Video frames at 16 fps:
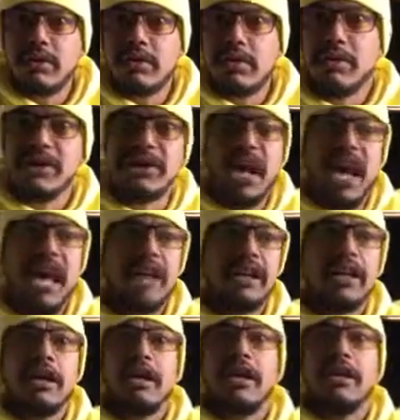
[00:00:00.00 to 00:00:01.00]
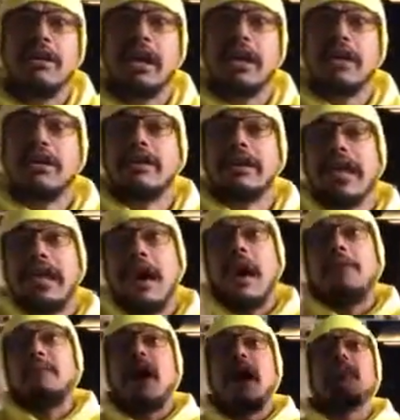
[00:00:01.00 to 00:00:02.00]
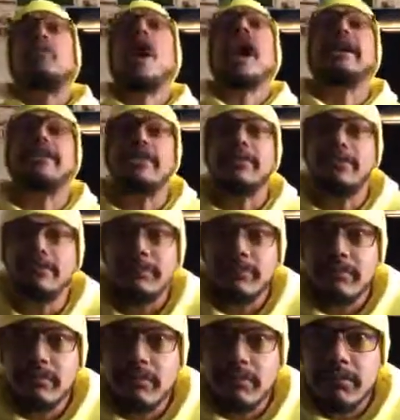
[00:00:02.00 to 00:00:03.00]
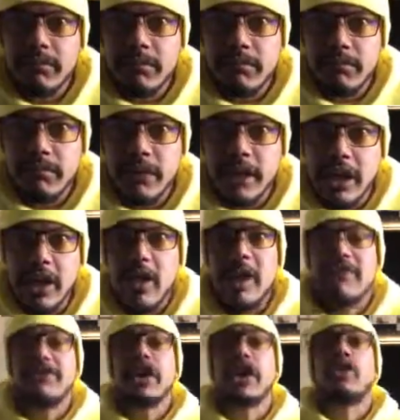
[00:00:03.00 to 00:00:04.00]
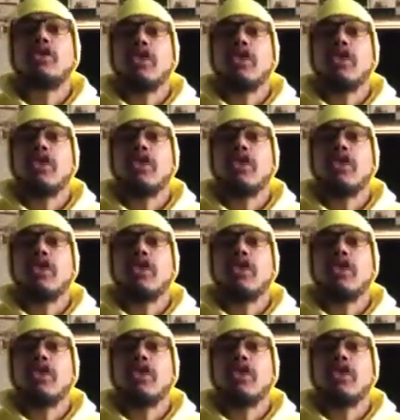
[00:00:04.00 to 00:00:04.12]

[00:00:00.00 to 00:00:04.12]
to pretend that I'm not right. You know, if the